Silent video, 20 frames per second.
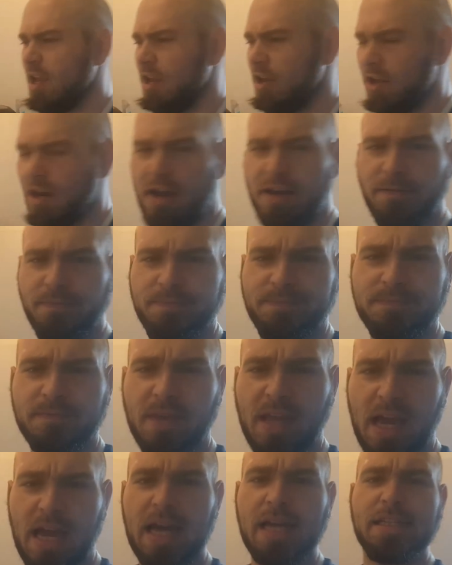You know,
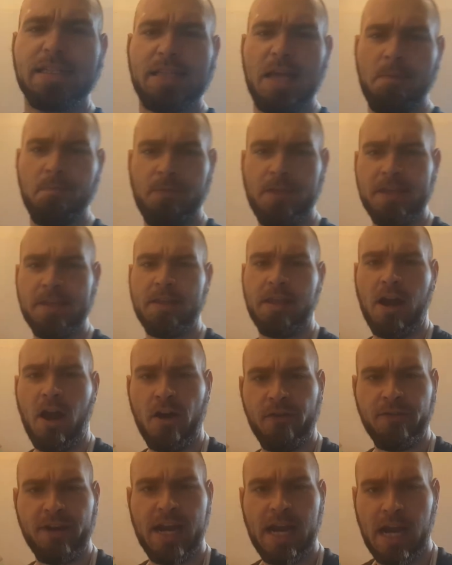something that
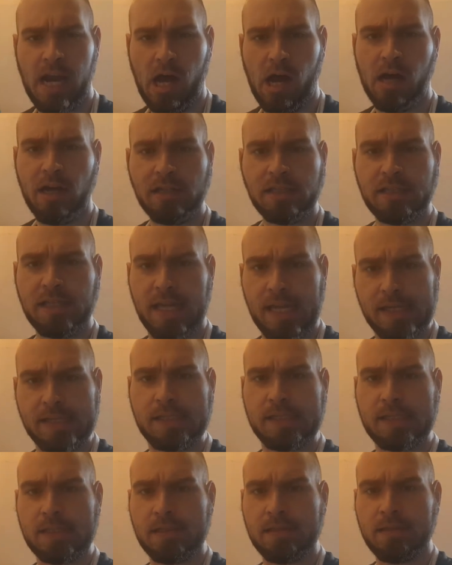I've realised
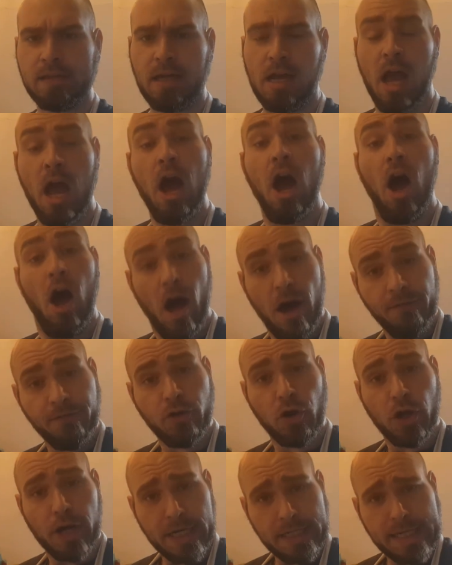is I've
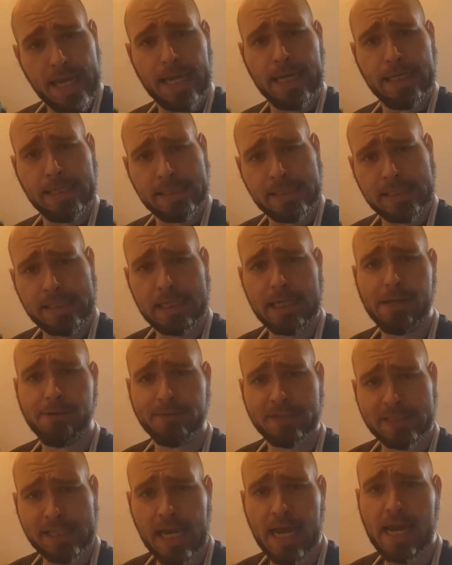got a tendency
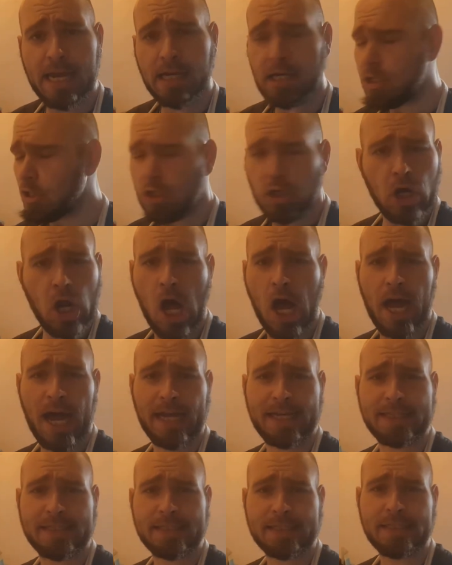of saying
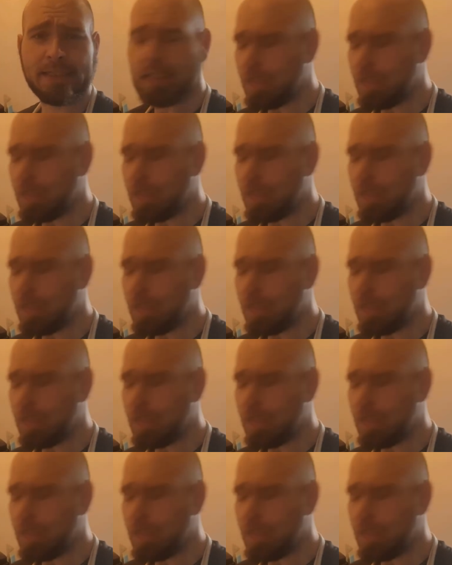right